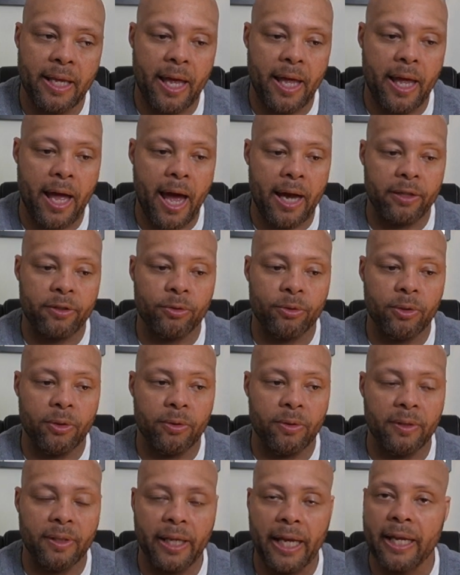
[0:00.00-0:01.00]
the
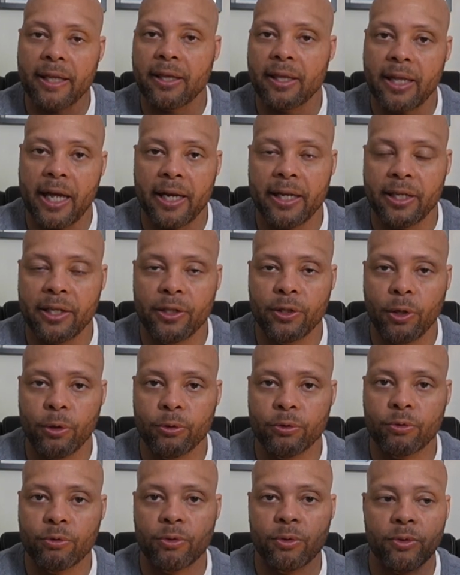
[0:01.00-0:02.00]
actual length that he
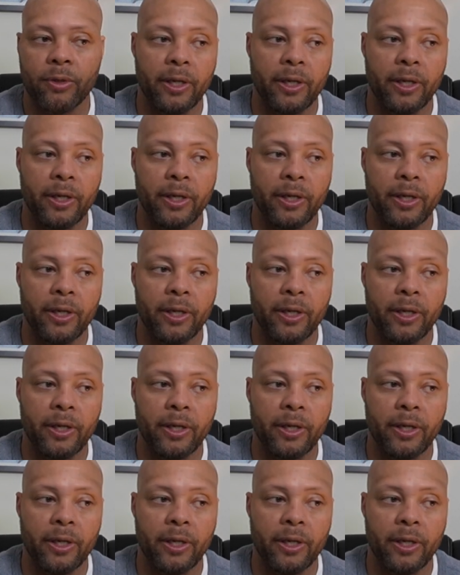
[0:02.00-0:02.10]
goes through.